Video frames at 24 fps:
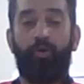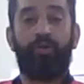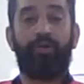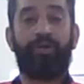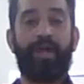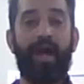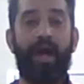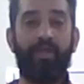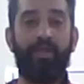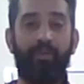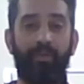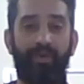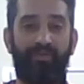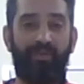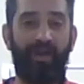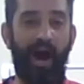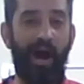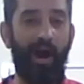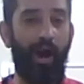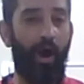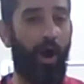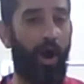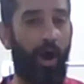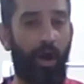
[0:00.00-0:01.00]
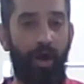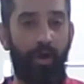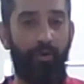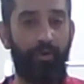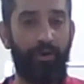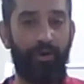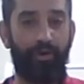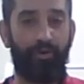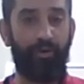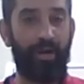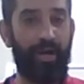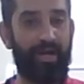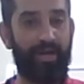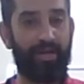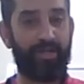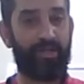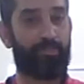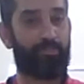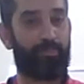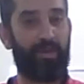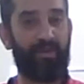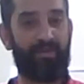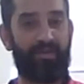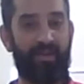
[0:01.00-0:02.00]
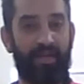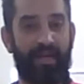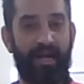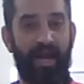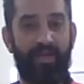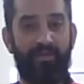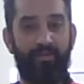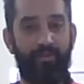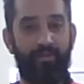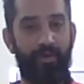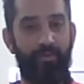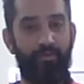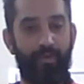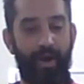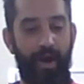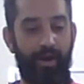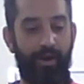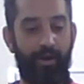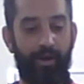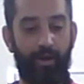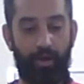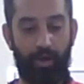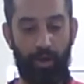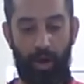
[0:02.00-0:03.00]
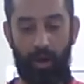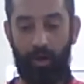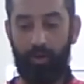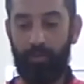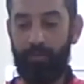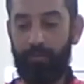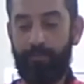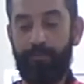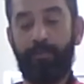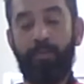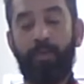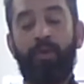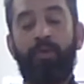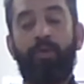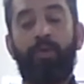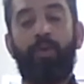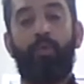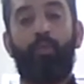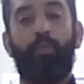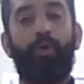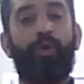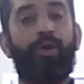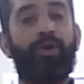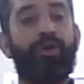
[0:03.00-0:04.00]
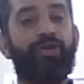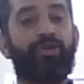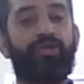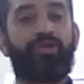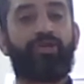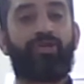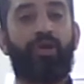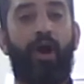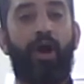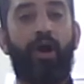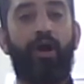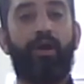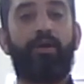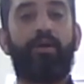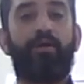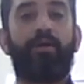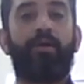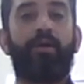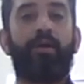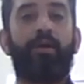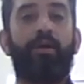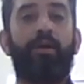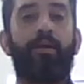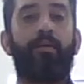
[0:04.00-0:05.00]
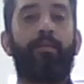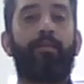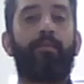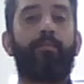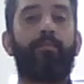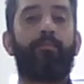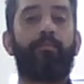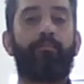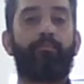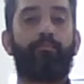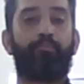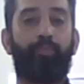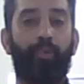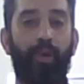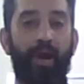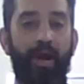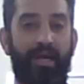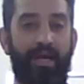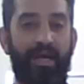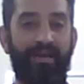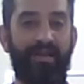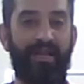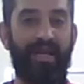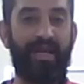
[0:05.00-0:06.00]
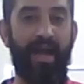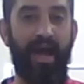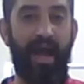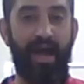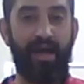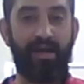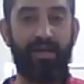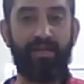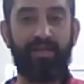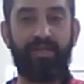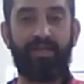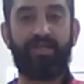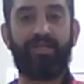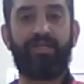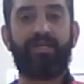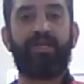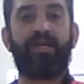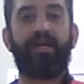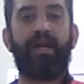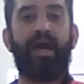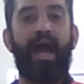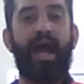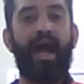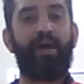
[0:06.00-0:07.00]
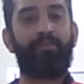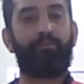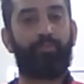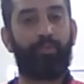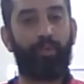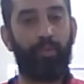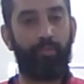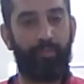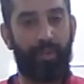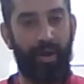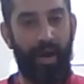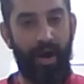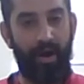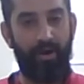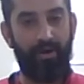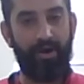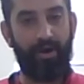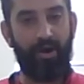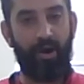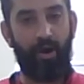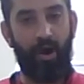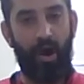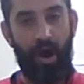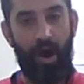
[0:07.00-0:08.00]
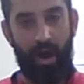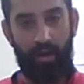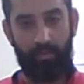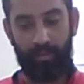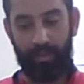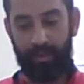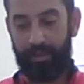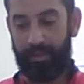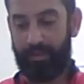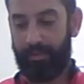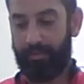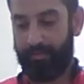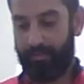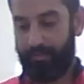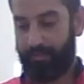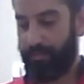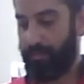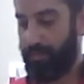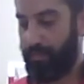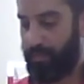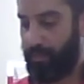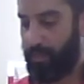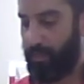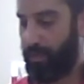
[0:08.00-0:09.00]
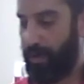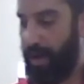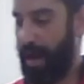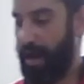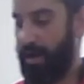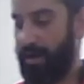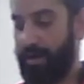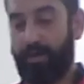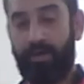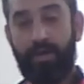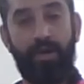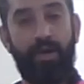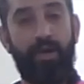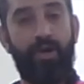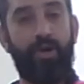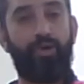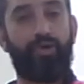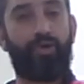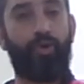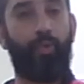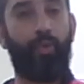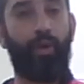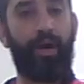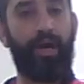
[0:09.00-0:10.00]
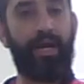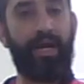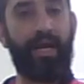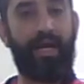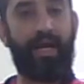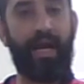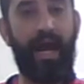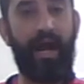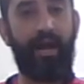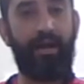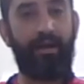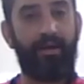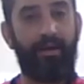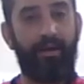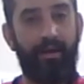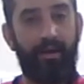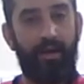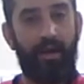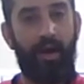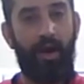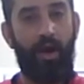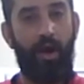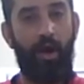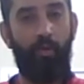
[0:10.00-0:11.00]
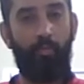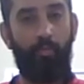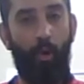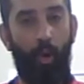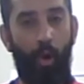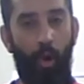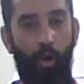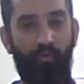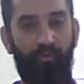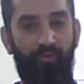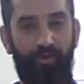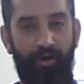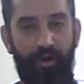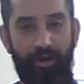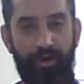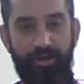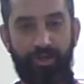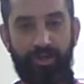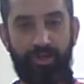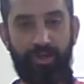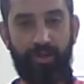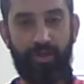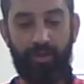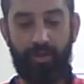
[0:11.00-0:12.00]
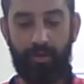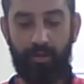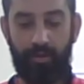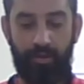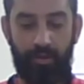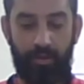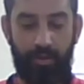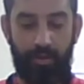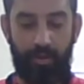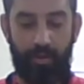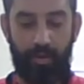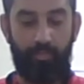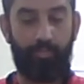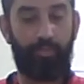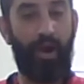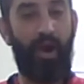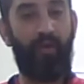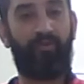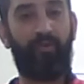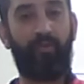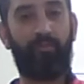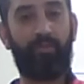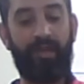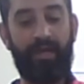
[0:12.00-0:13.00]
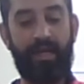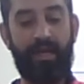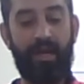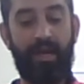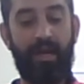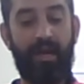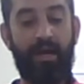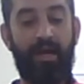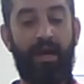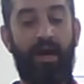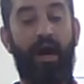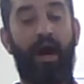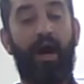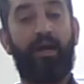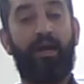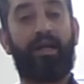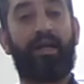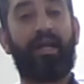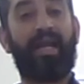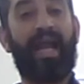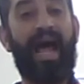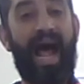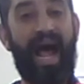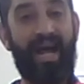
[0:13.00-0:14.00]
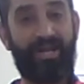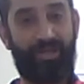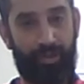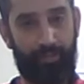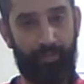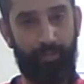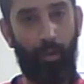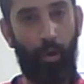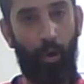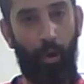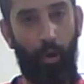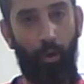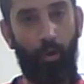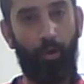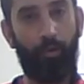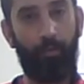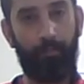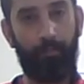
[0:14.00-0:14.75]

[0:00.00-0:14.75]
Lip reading: now that we've got all our ingredients put together and ready to go, we're going to start breaking the eggs and preparing our omelet. Okay? So we're going to get a bowl first, preferably a glass bowl,